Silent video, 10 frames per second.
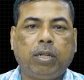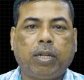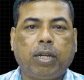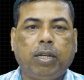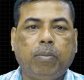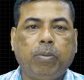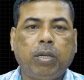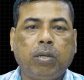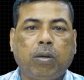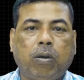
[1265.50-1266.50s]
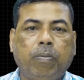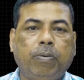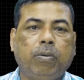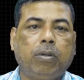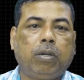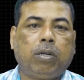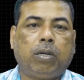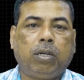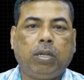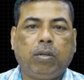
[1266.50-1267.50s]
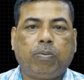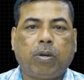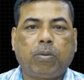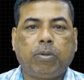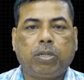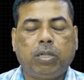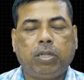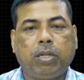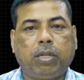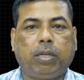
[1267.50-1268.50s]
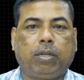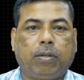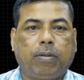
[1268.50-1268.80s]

dynamic of information sharing.